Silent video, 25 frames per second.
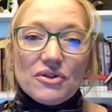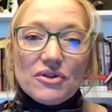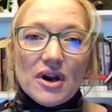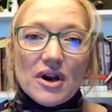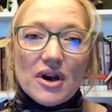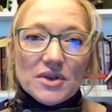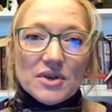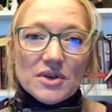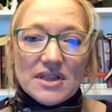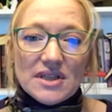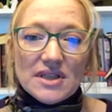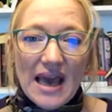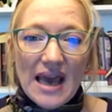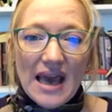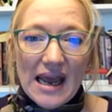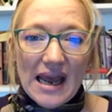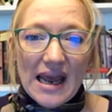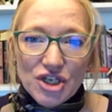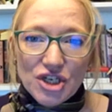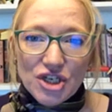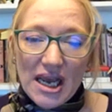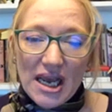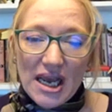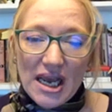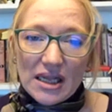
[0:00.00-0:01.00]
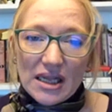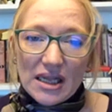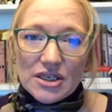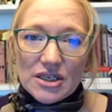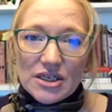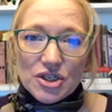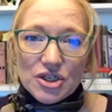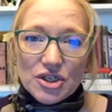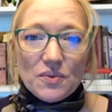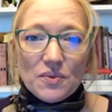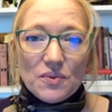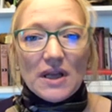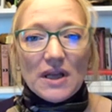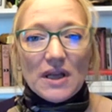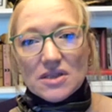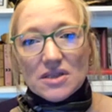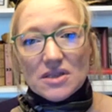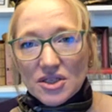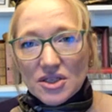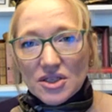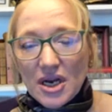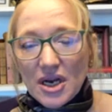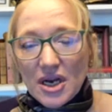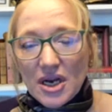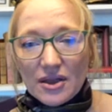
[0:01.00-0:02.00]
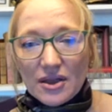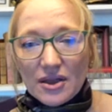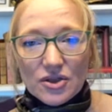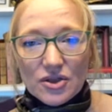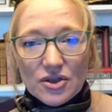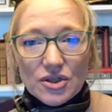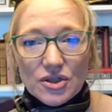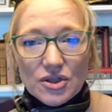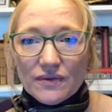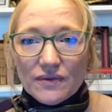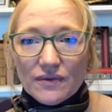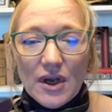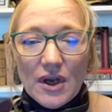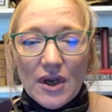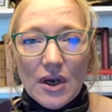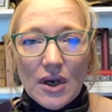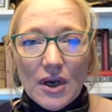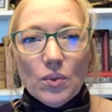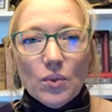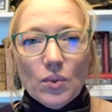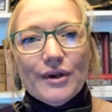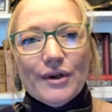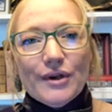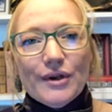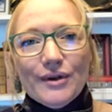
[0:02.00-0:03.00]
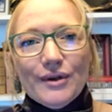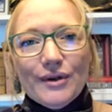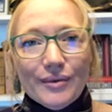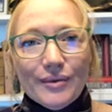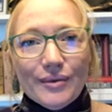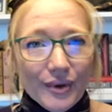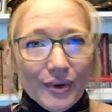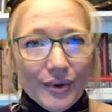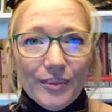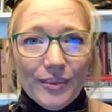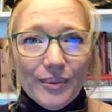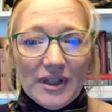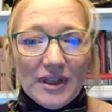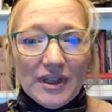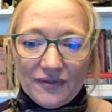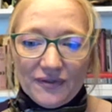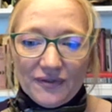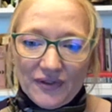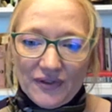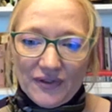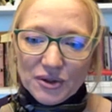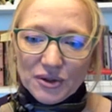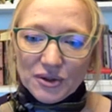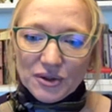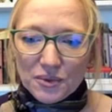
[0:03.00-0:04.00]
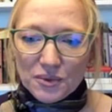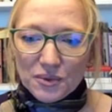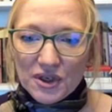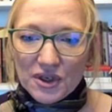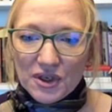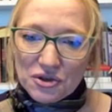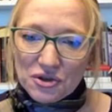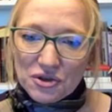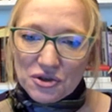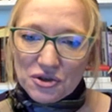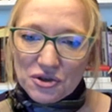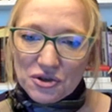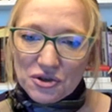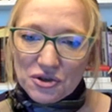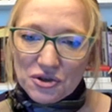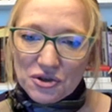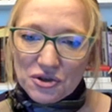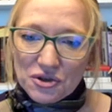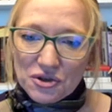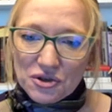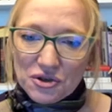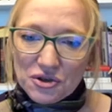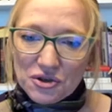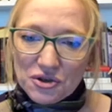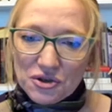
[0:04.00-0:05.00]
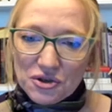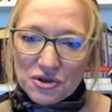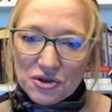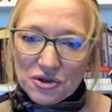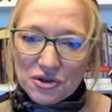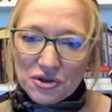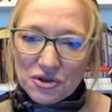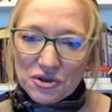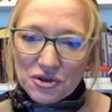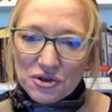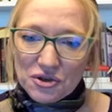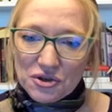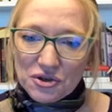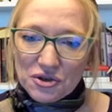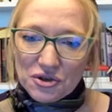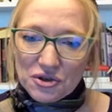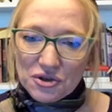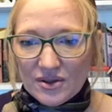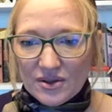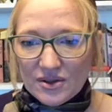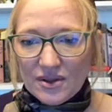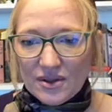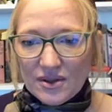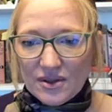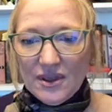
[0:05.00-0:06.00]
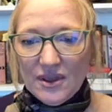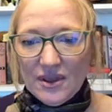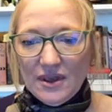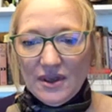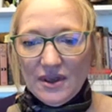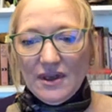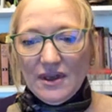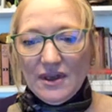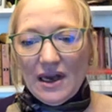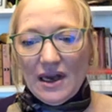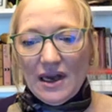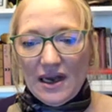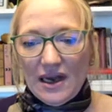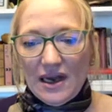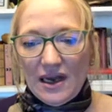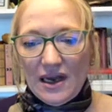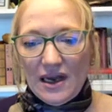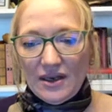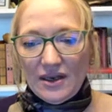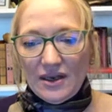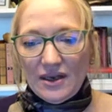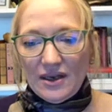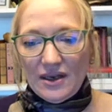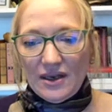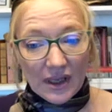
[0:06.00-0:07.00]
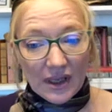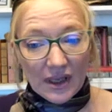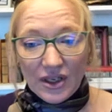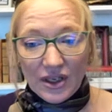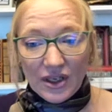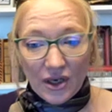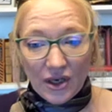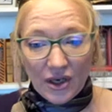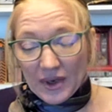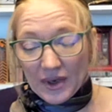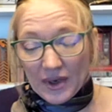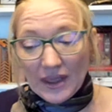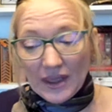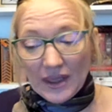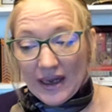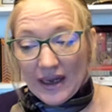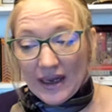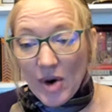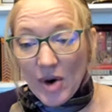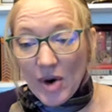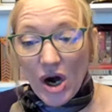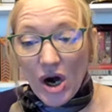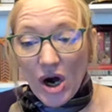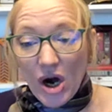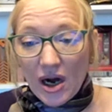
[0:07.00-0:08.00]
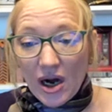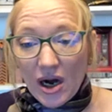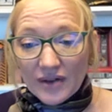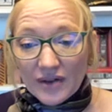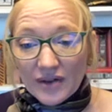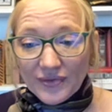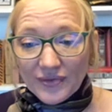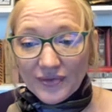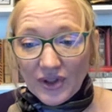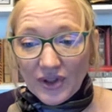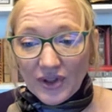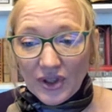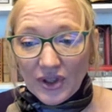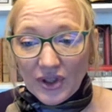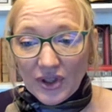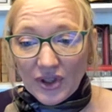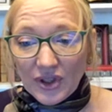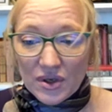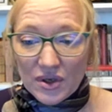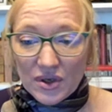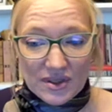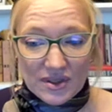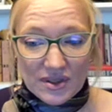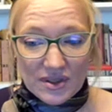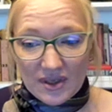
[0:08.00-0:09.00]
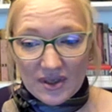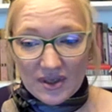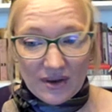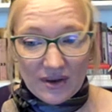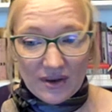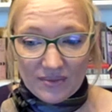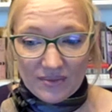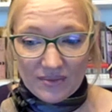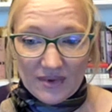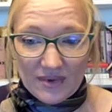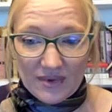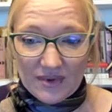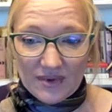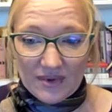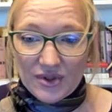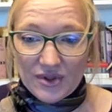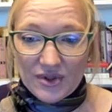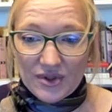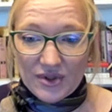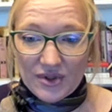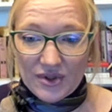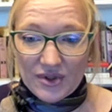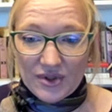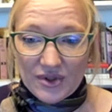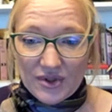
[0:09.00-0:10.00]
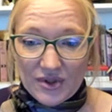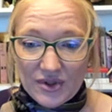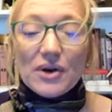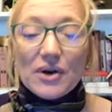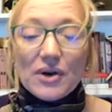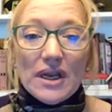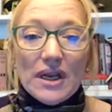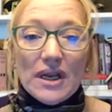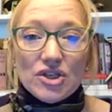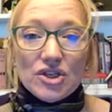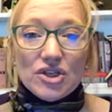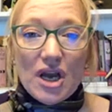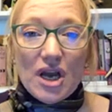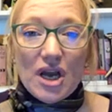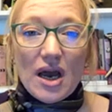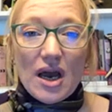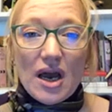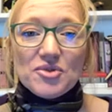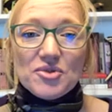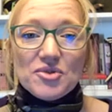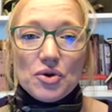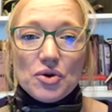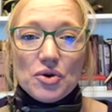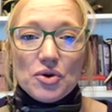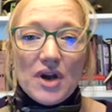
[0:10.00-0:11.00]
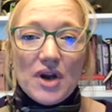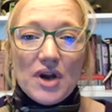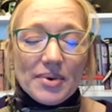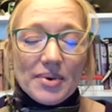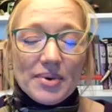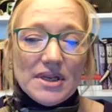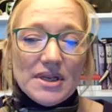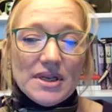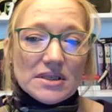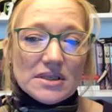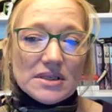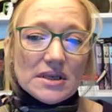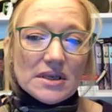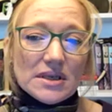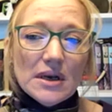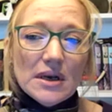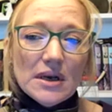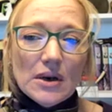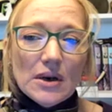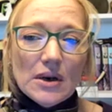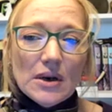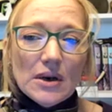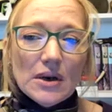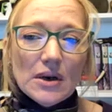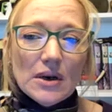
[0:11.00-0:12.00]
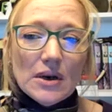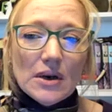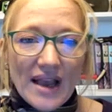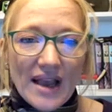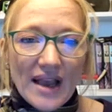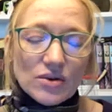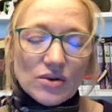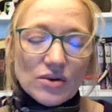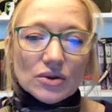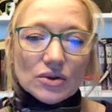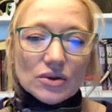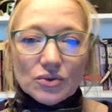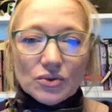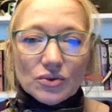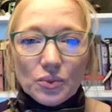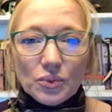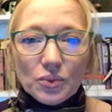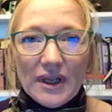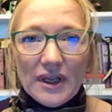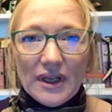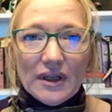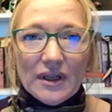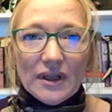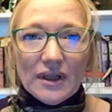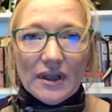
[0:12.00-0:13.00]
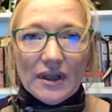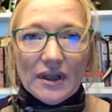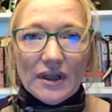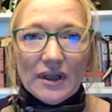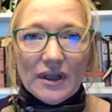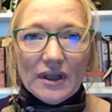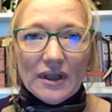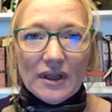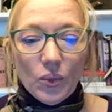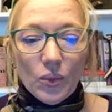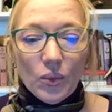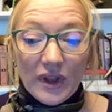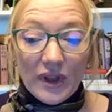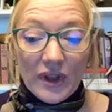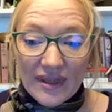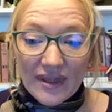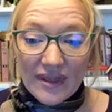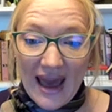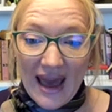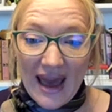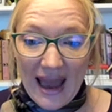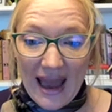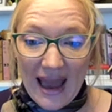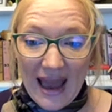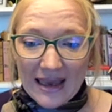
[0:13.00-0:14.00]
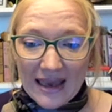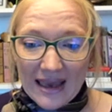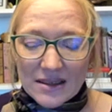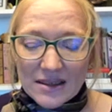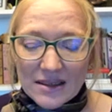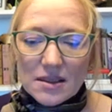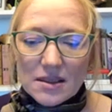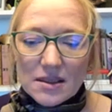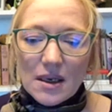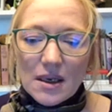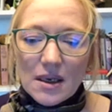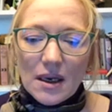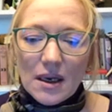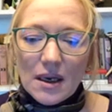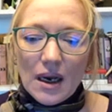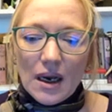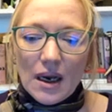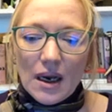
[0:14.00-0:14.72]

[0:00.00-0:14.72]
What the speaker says: So there was that challenge, as well as the challenge of what do you do with the field workers when they can't be in the field? You don't want to lay them off, because they're doing a great job. So companies wrestled with that.